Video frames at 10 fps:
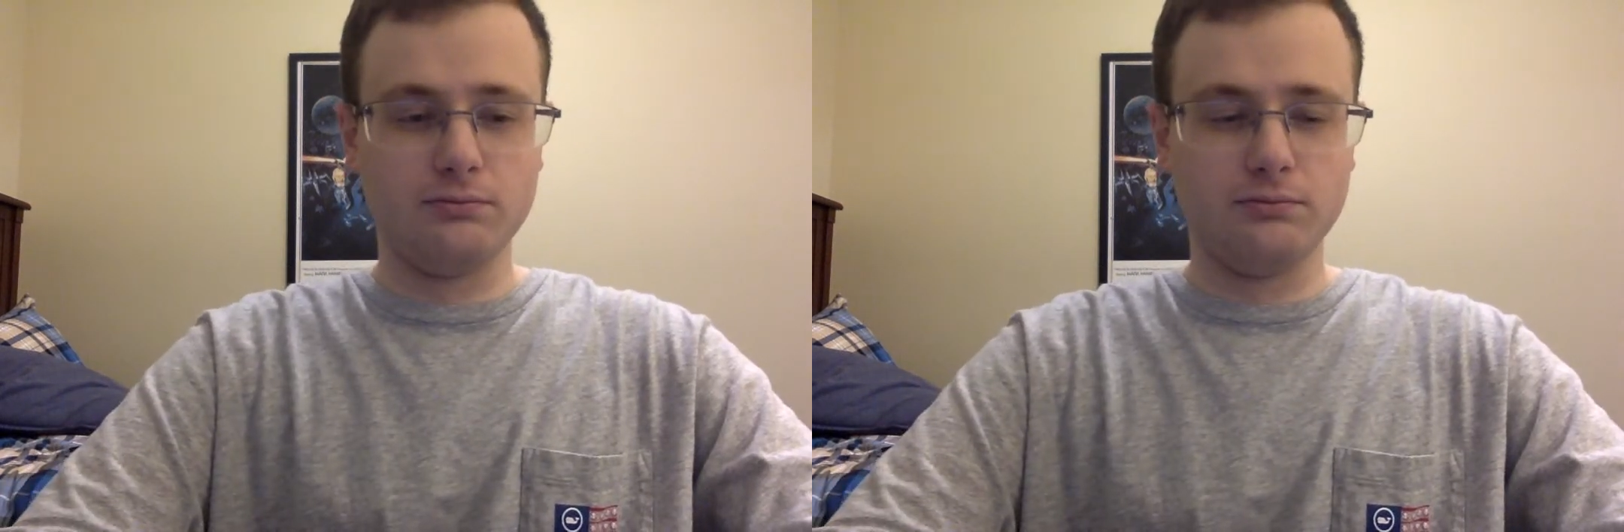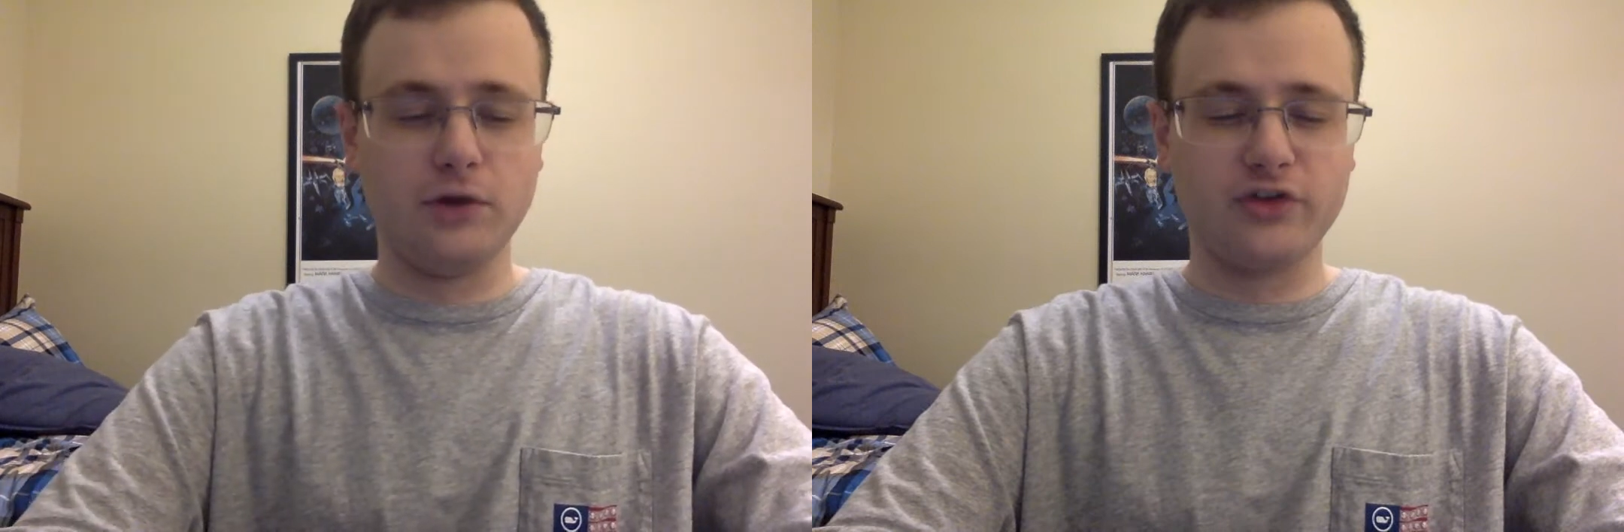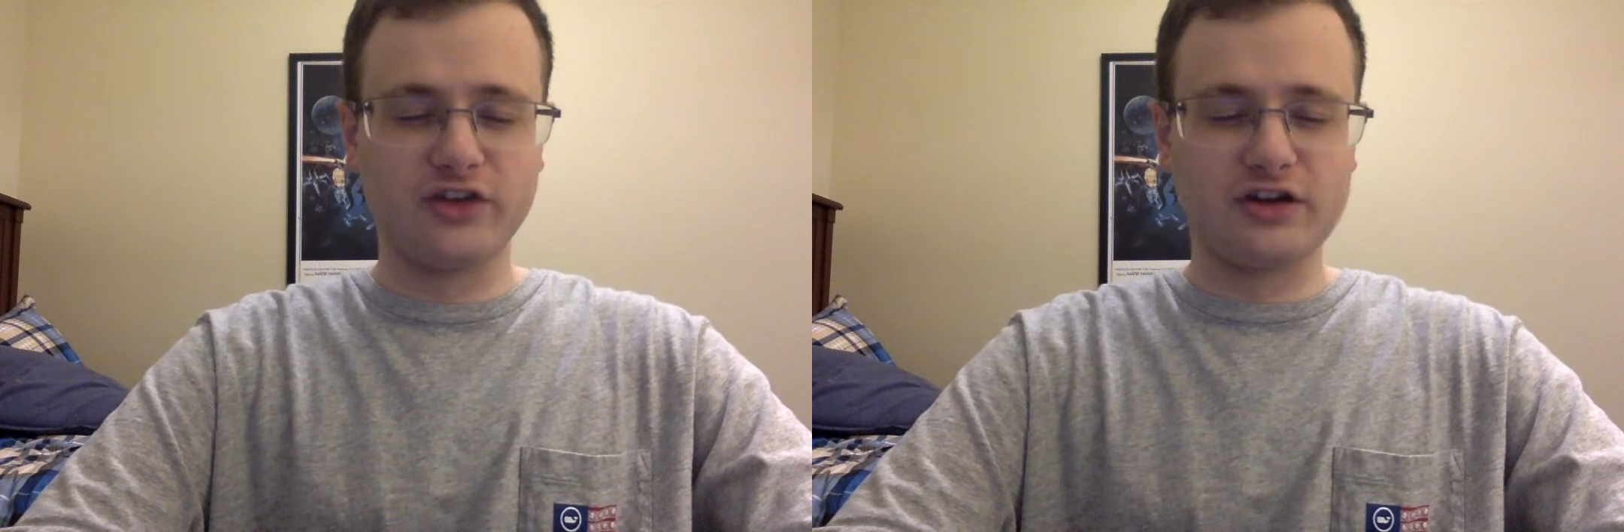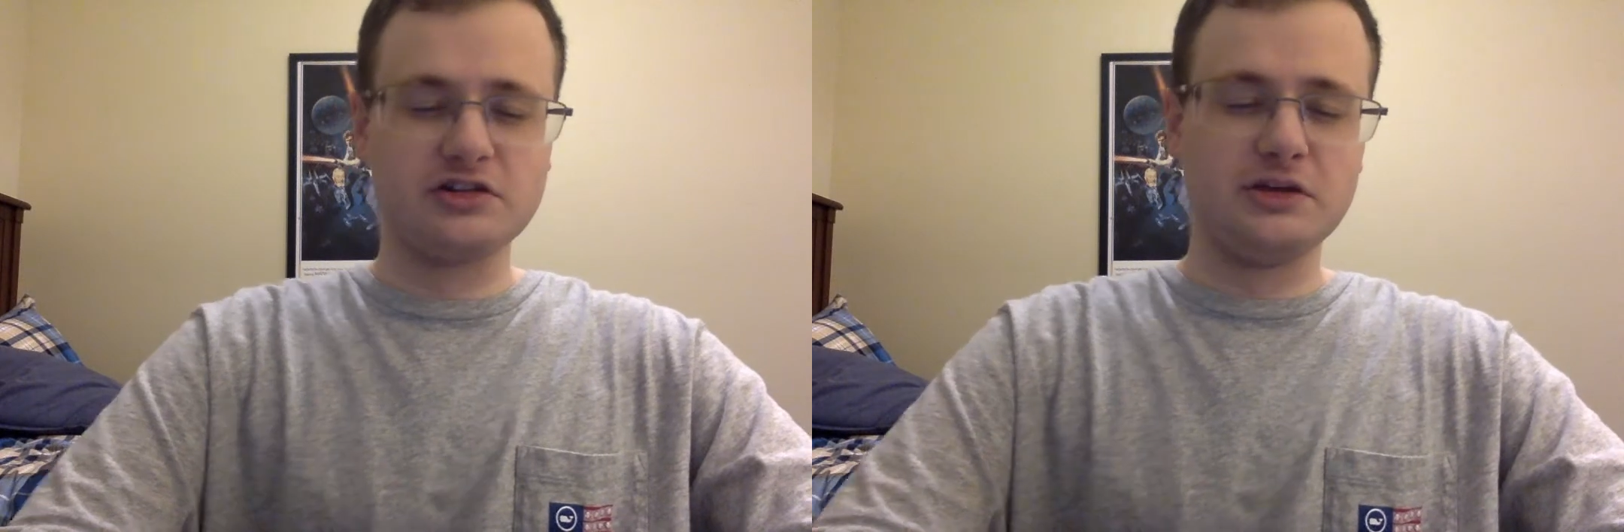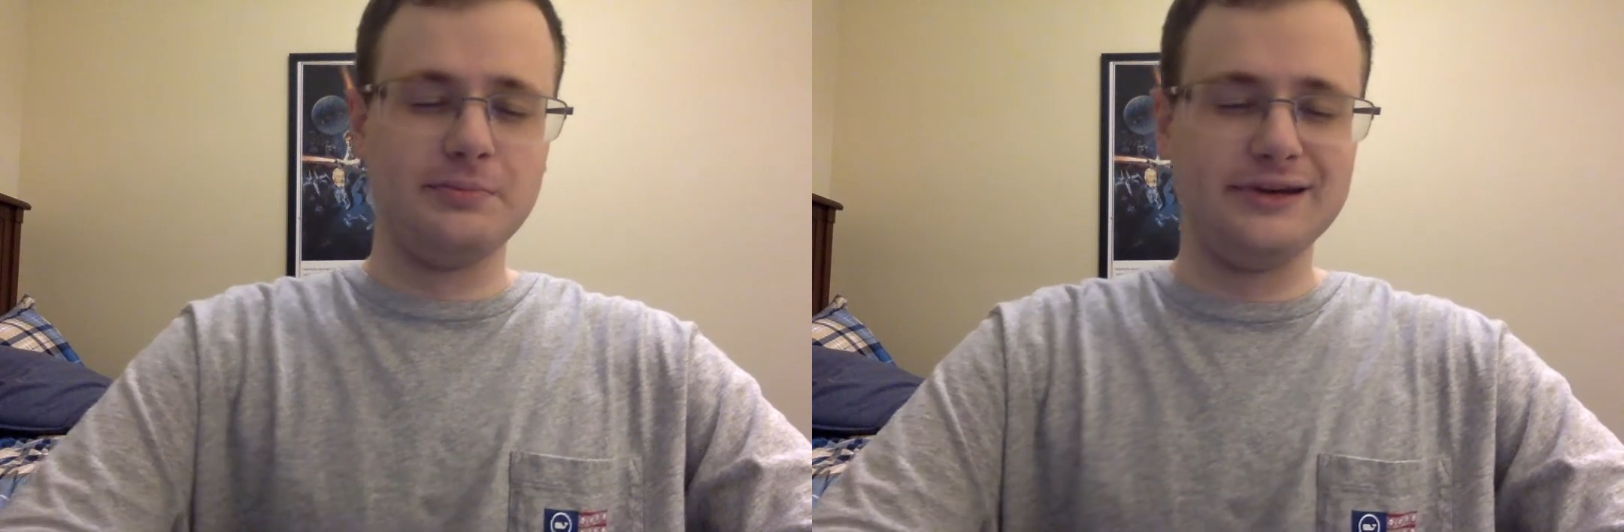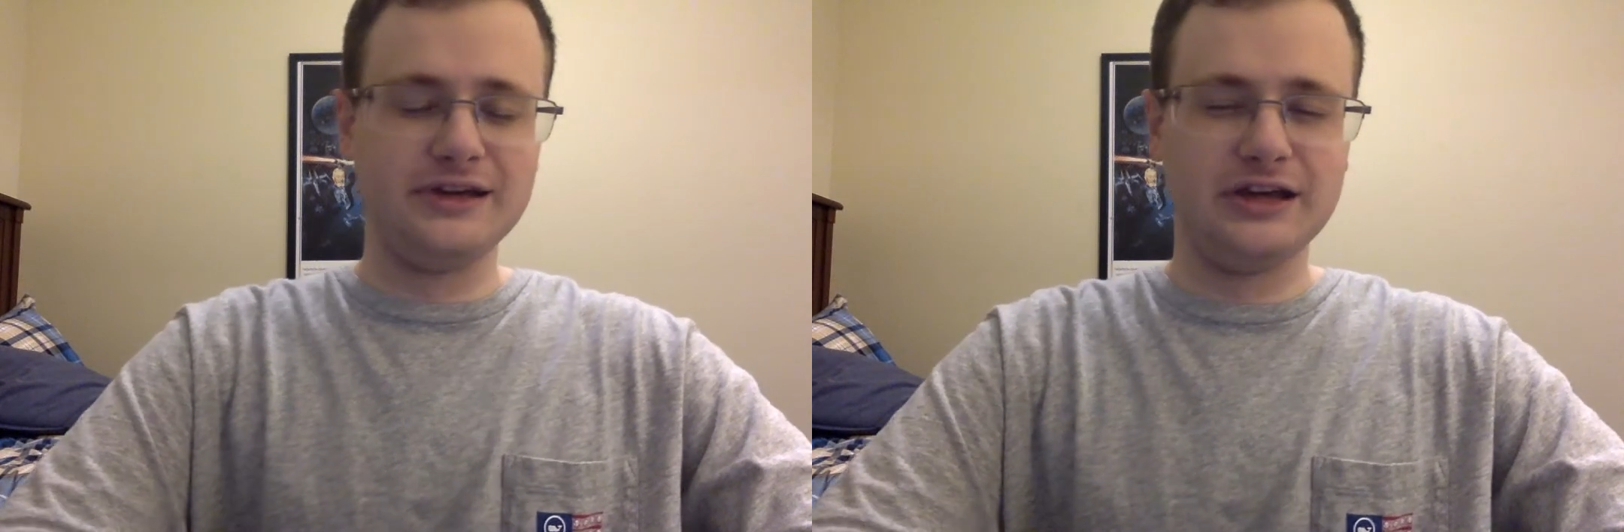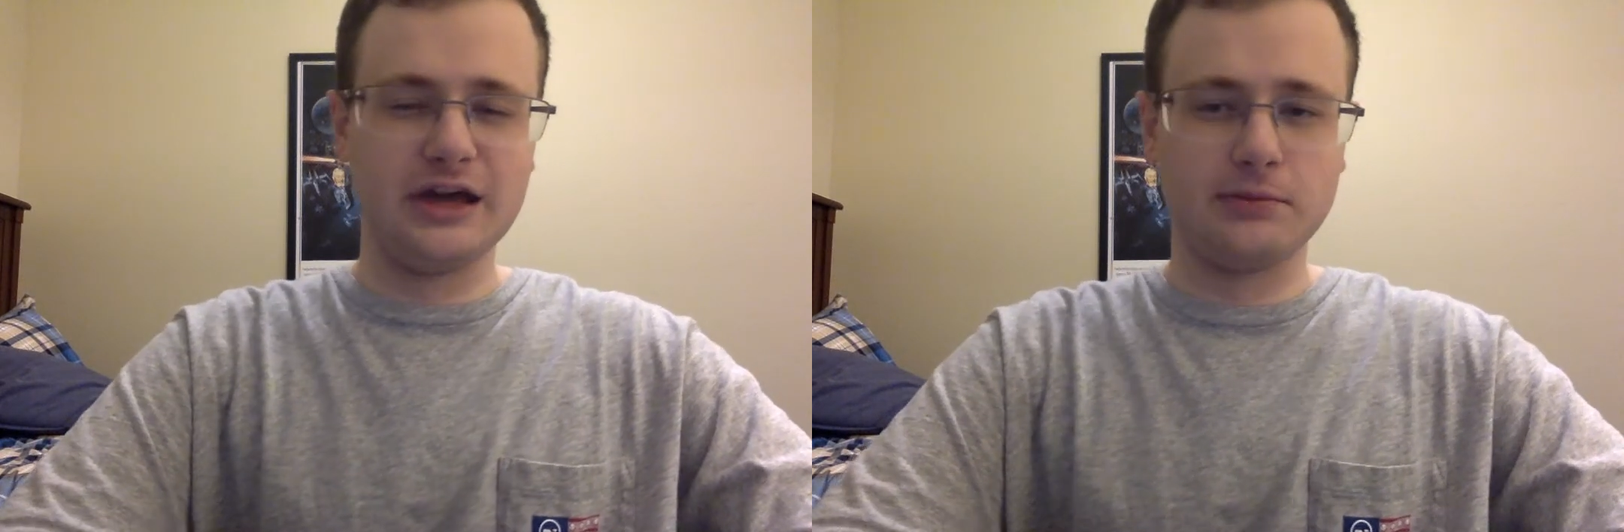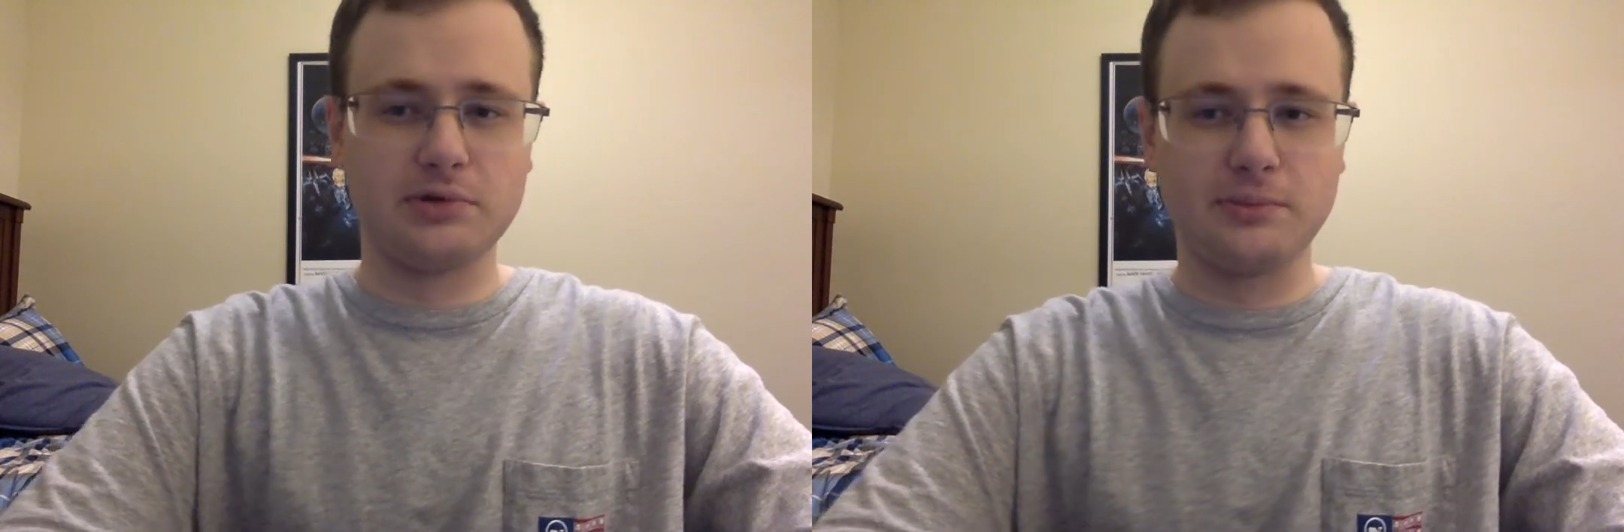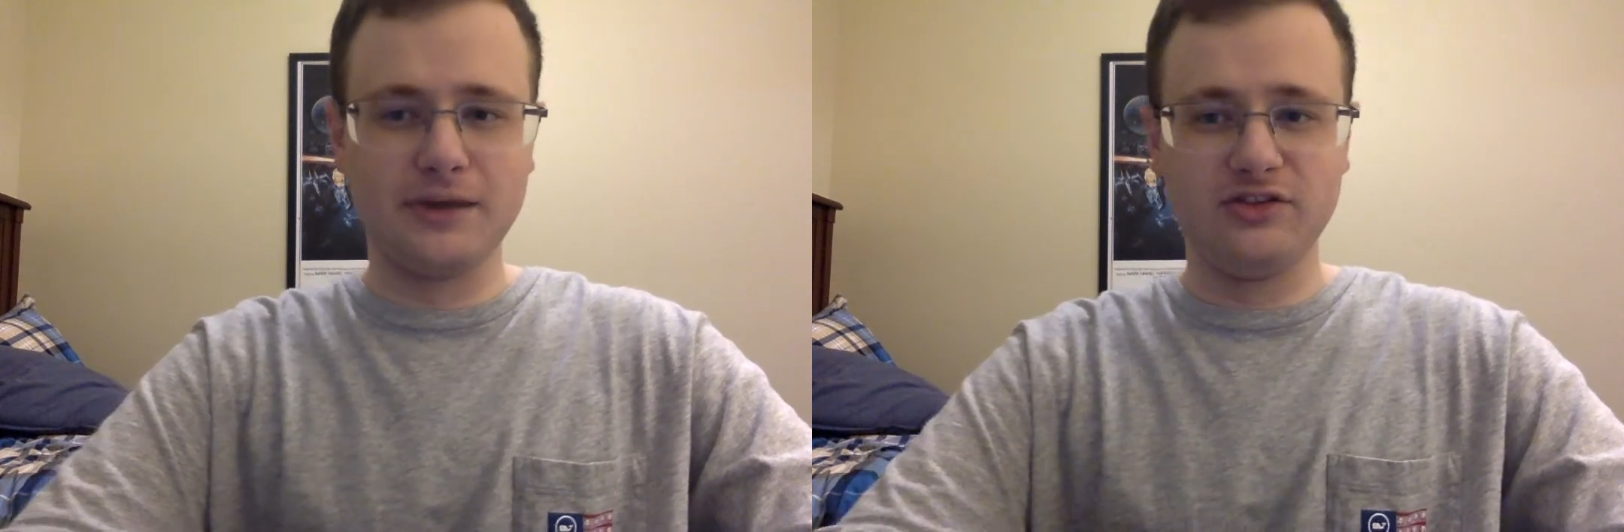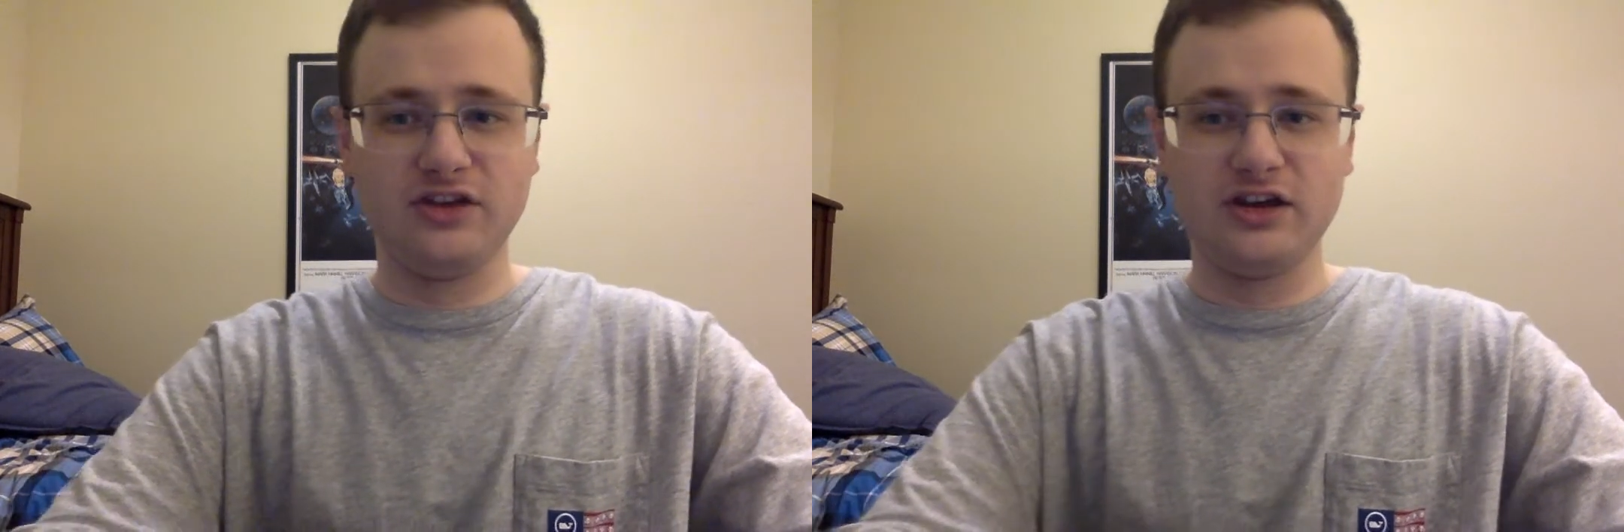most likely be
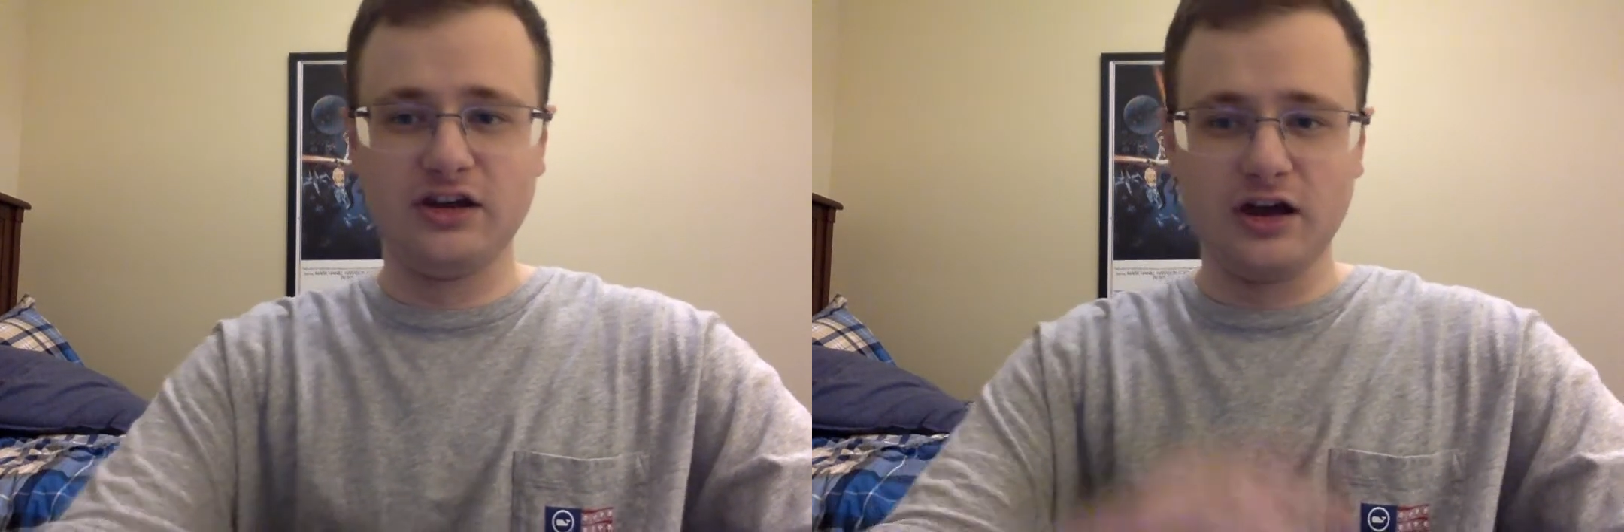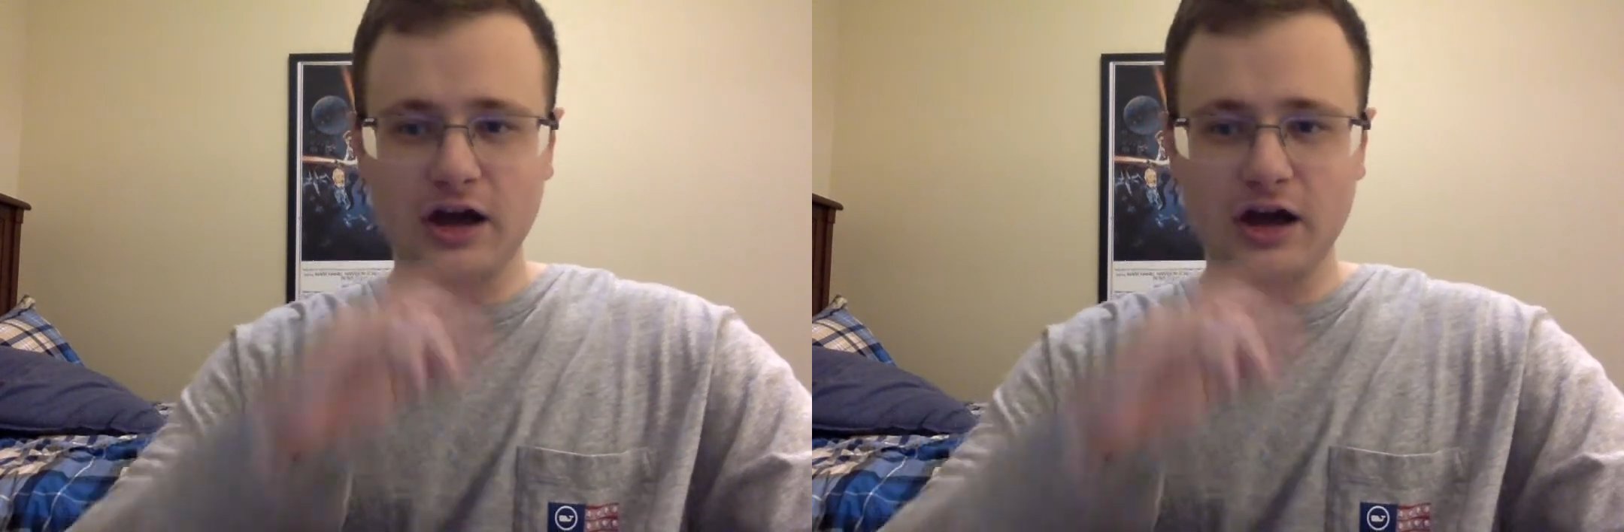implemented,